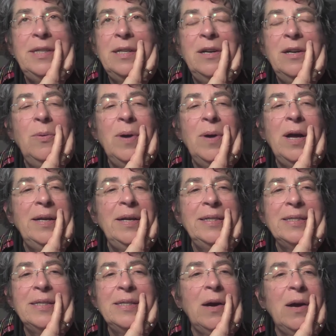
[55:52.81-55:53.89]
you know what,
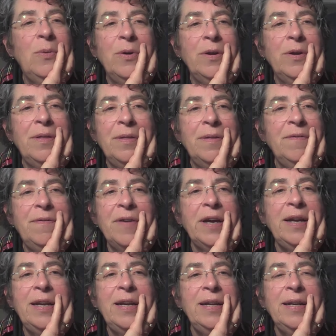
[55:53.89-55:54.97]
it's not worth
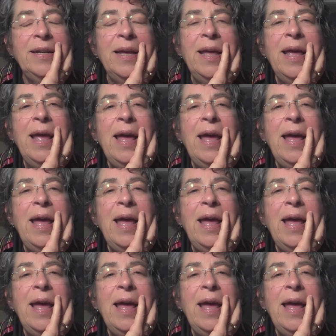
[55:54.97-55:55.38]
fighting.